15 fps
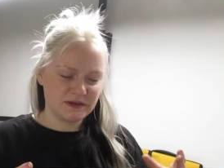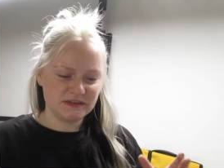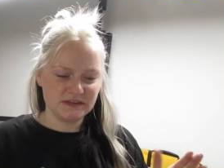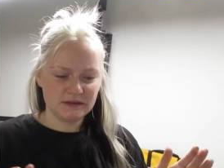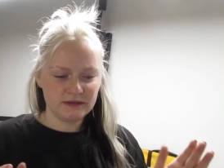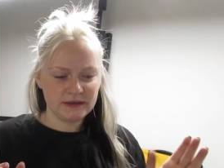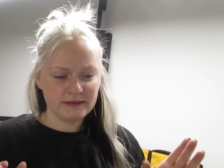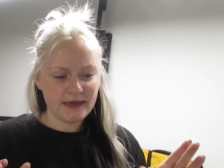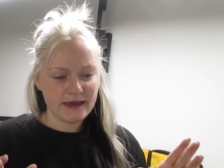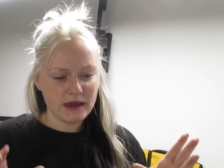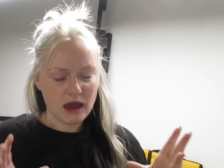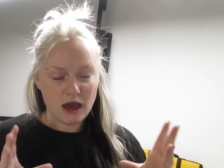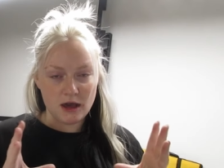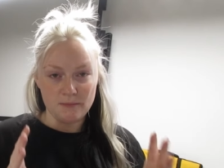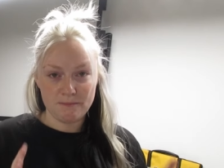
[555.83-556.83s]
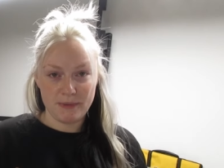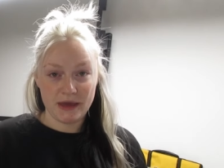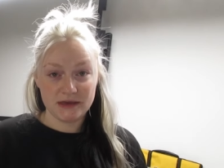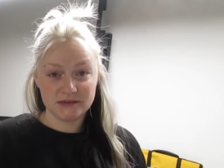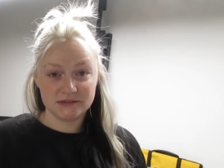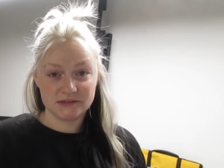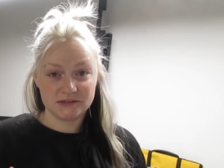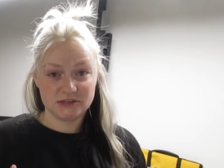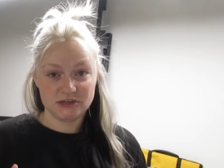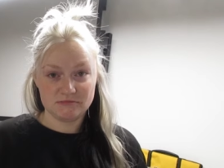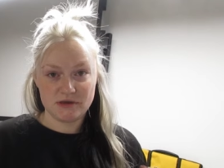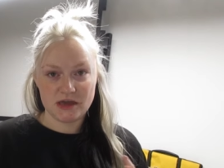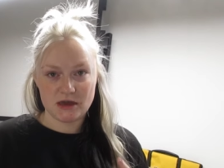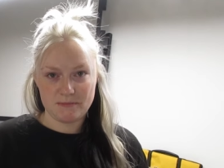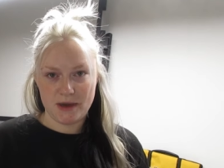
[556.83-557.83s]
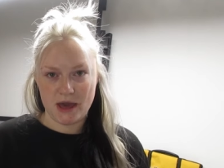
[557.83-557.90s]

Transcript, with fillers: basically like a base to make a